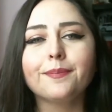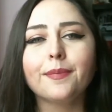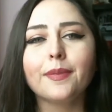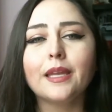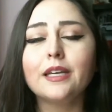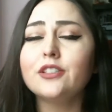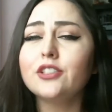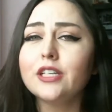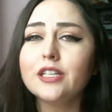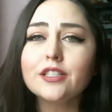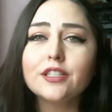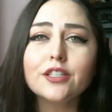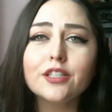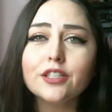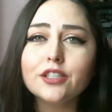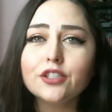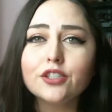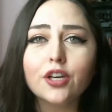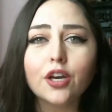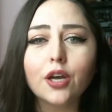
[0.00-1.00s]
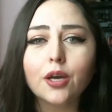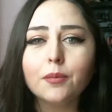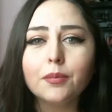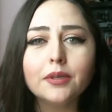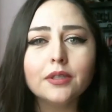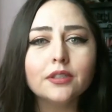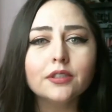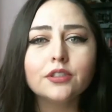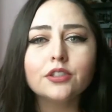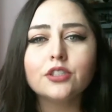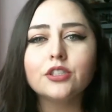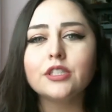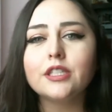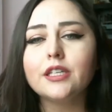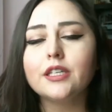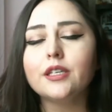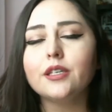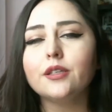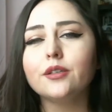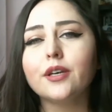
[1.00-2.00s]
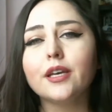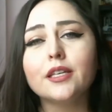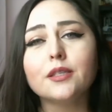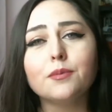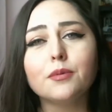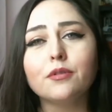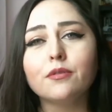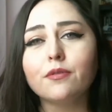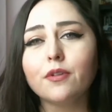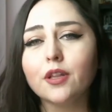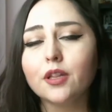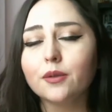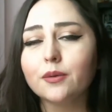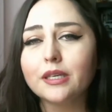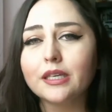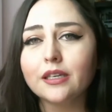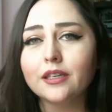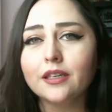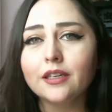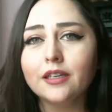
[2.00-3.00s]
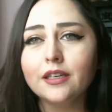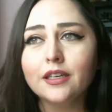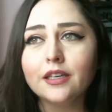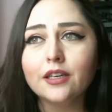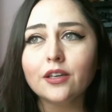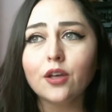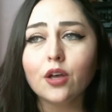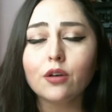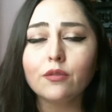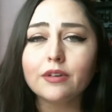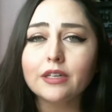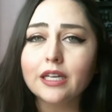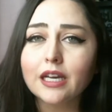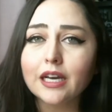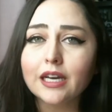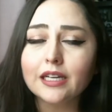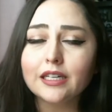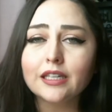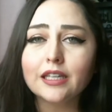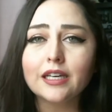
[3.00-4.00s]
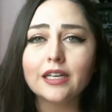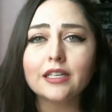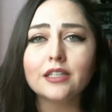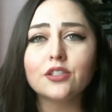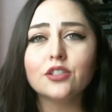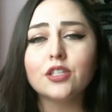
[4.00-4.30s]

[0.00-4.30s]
She has a good job. She has been following COVID guidelines.